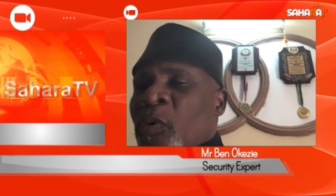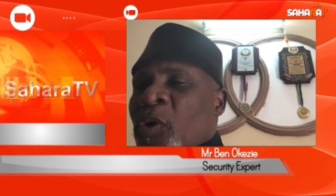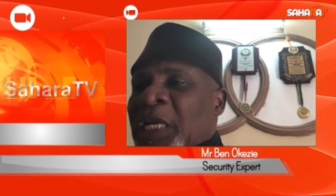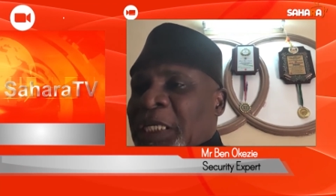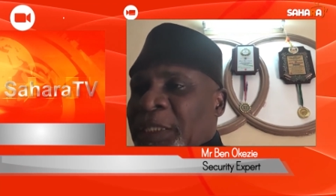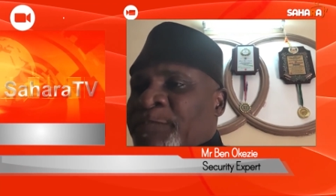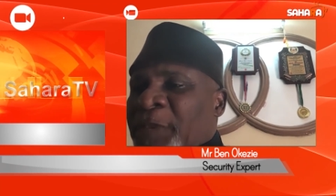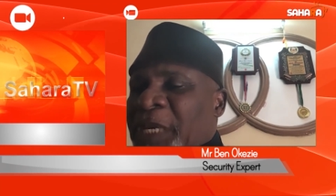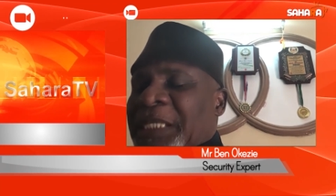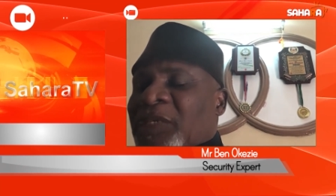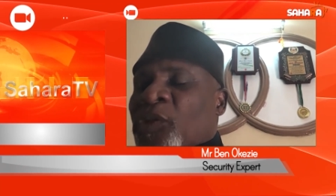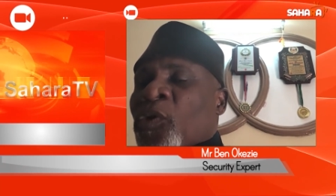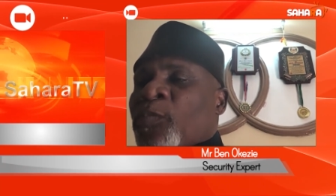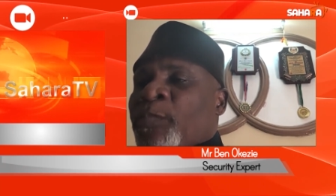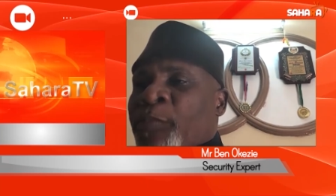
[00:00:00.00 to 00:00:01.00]
it means
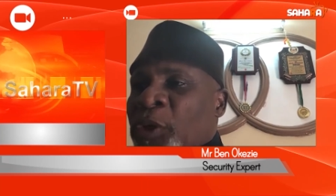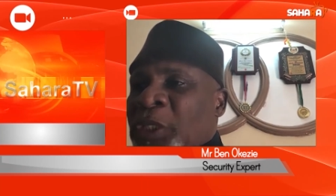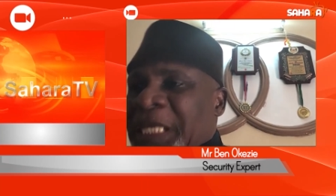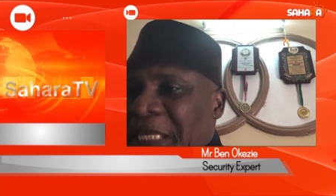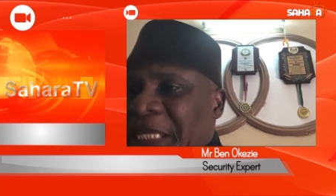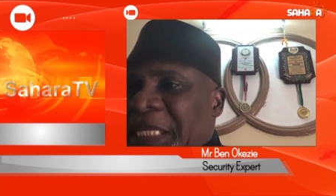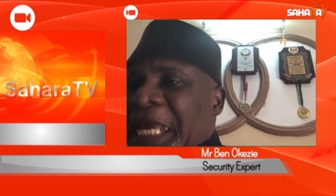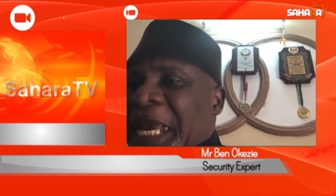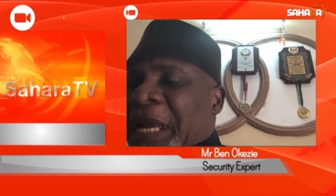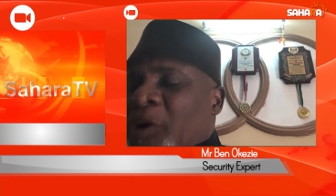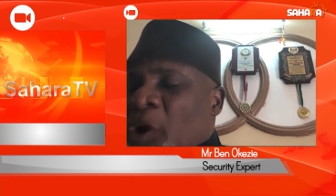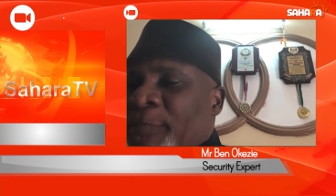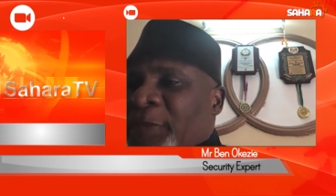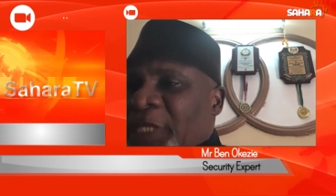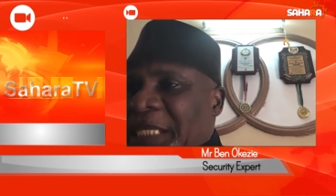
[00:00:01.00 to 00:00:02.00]
to police their
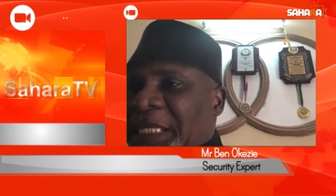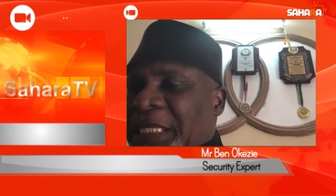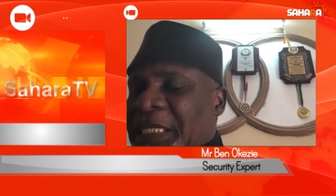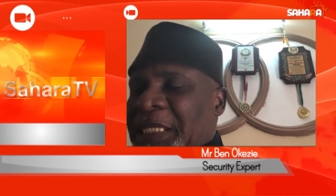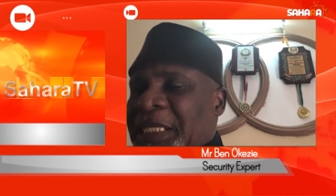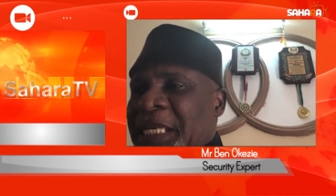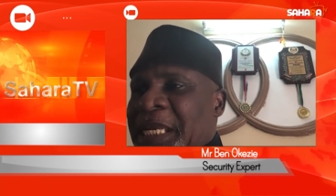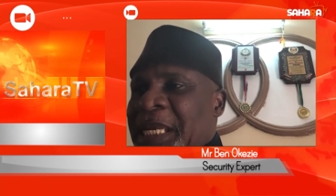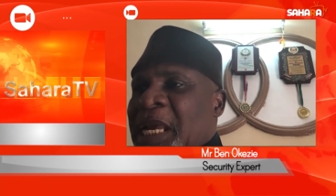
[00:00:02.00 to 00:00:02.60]
community,